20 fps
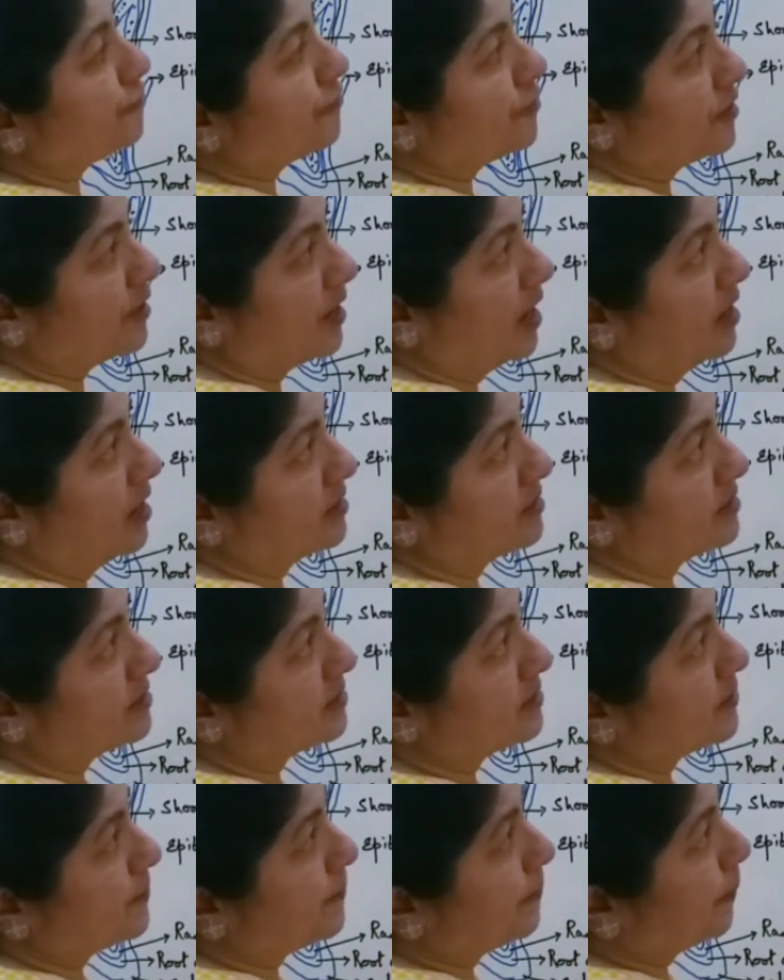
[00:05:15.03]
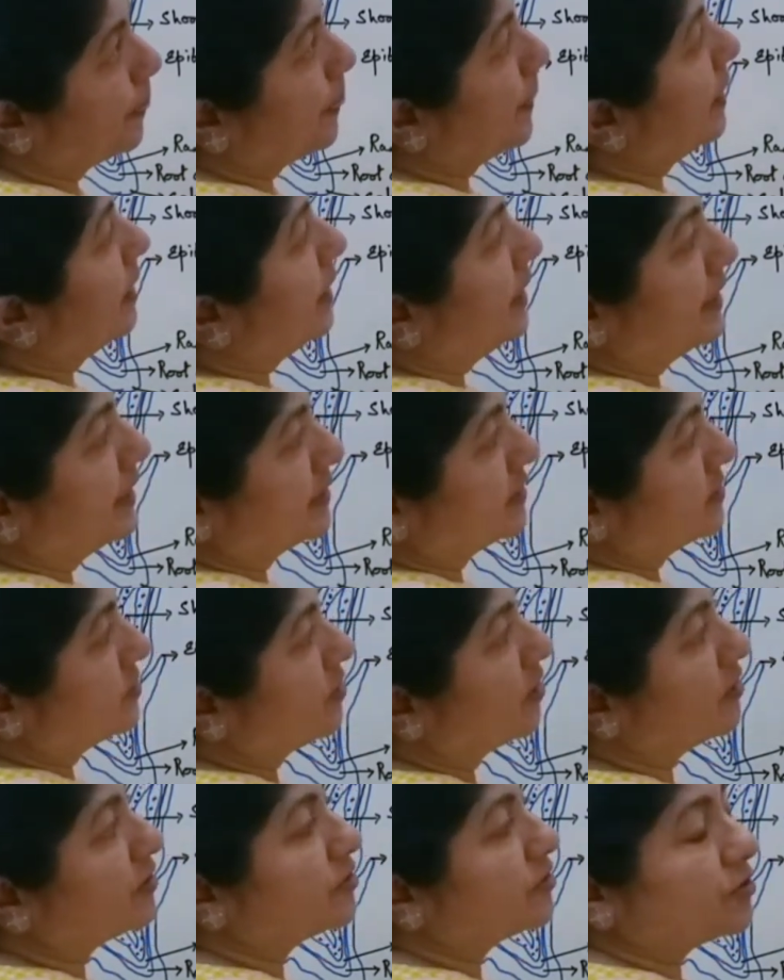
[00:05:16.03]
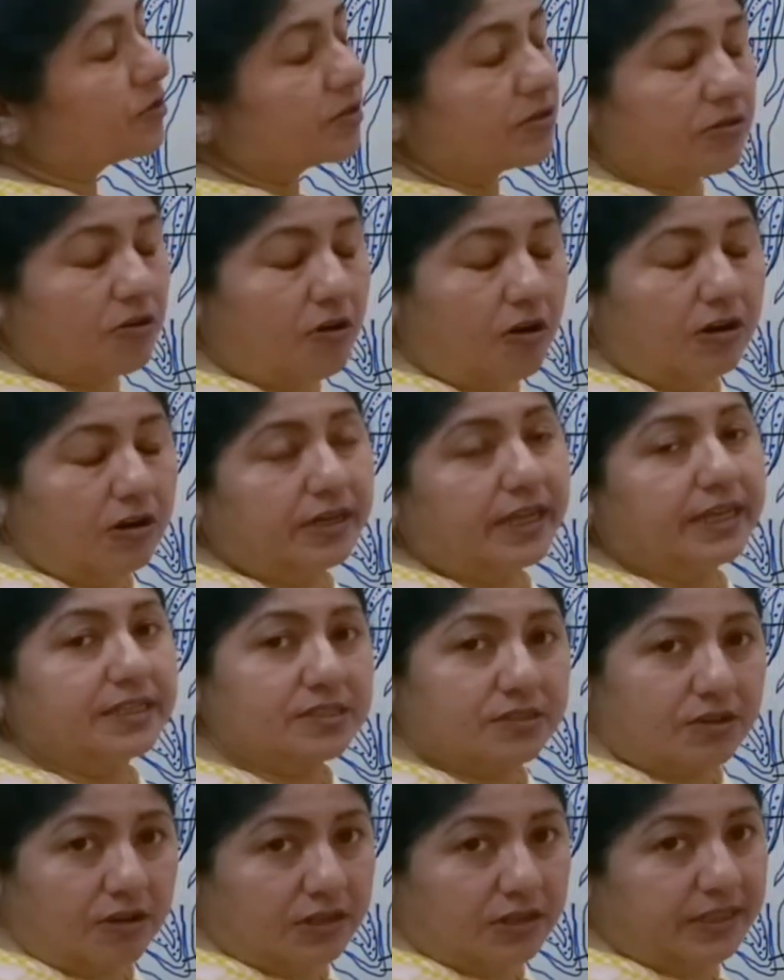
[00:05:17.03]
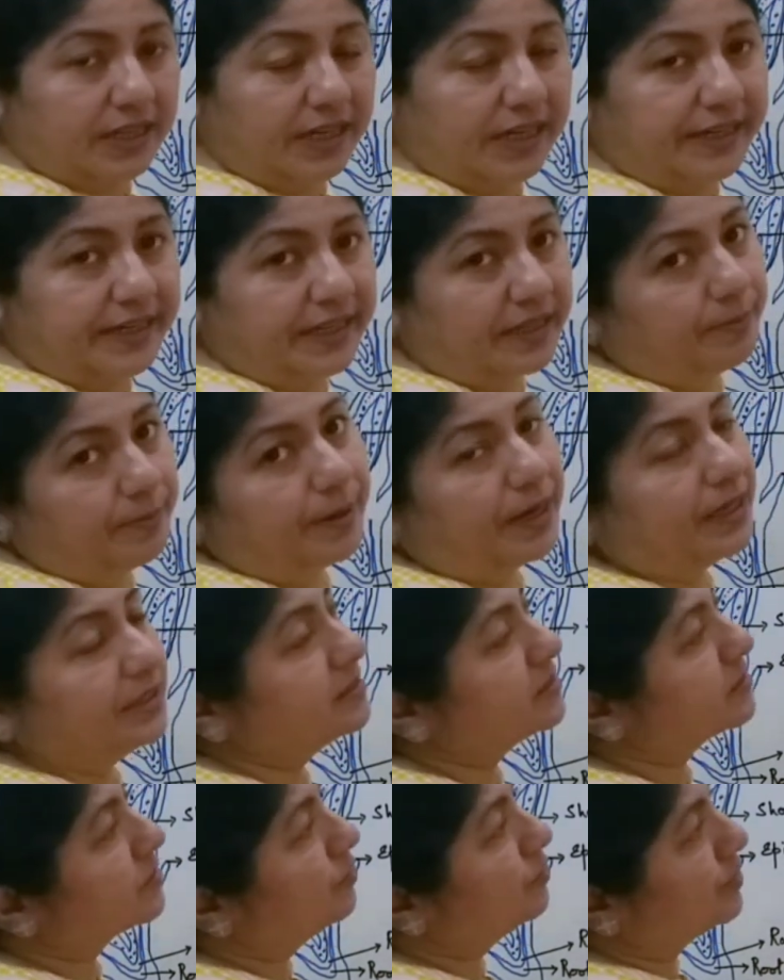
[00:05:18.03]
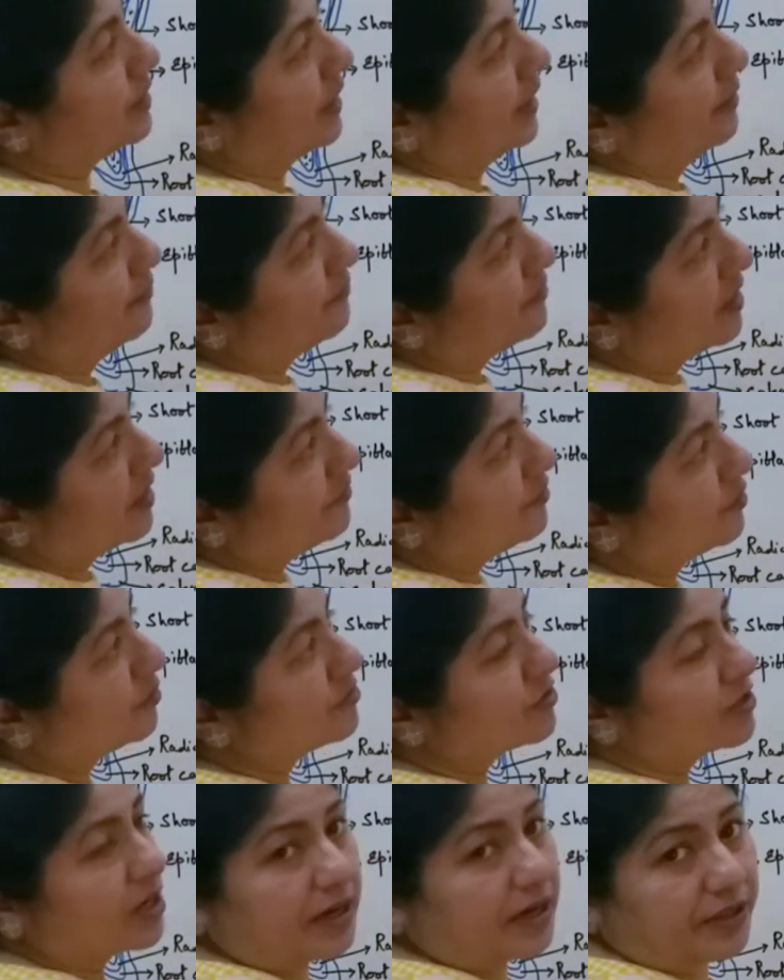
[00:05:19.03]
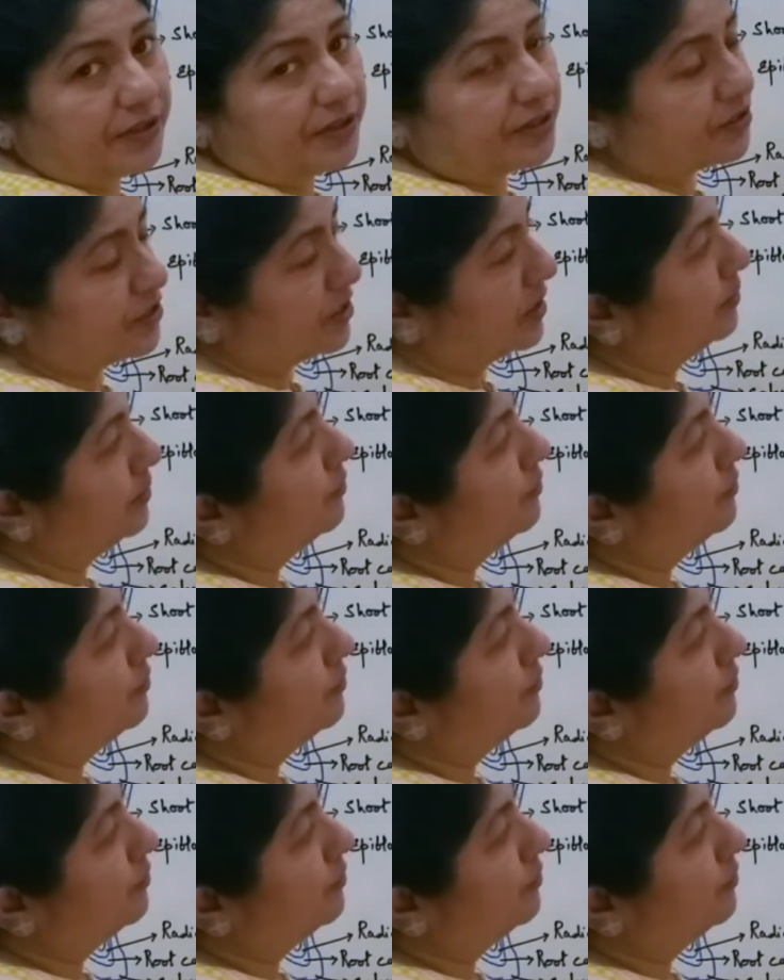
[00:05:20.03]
grass. It is not called as cotyledon but scutellum. We have used another term